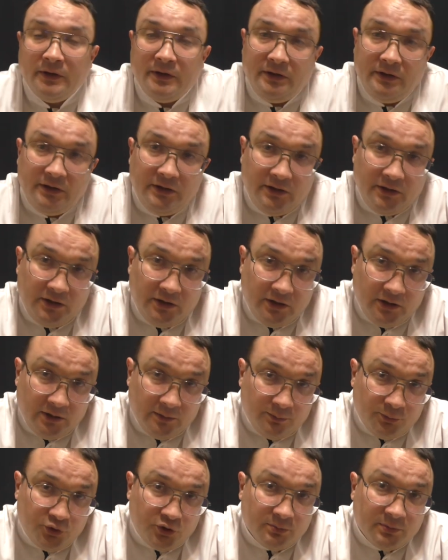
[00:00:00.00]
the scar
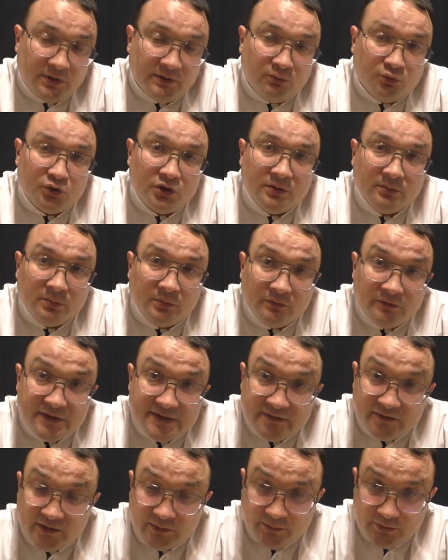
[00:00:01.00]
tissue undergoes
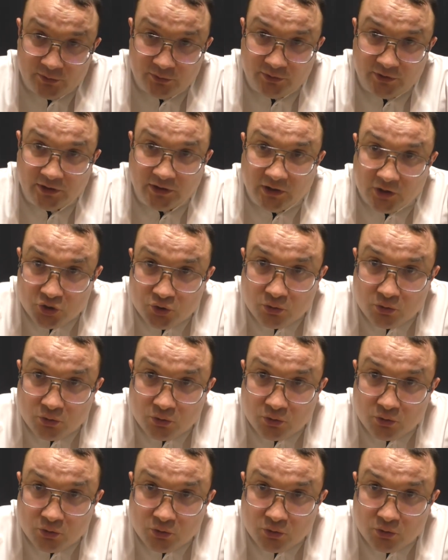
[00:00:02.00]
necrosis.